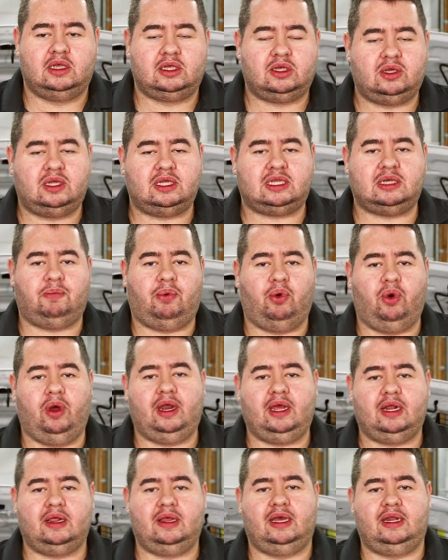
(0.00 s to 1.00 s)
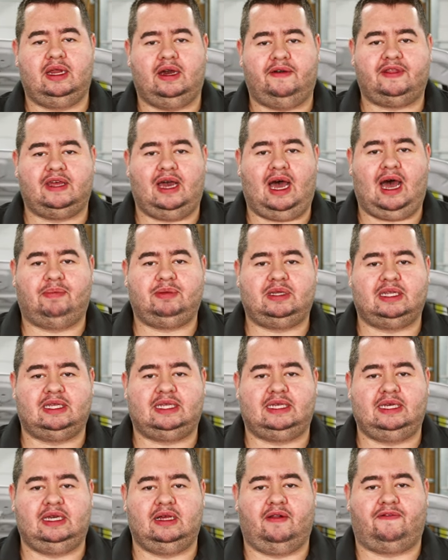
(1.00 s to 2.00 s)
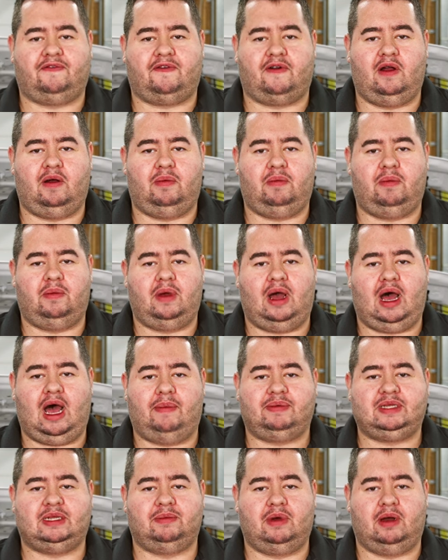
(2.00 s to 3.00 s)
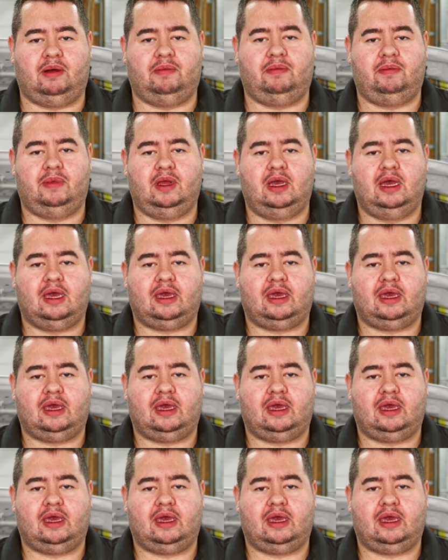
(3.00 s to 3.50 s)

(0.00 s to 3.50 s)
So disappointingly enough, the OptiSeal from Optimum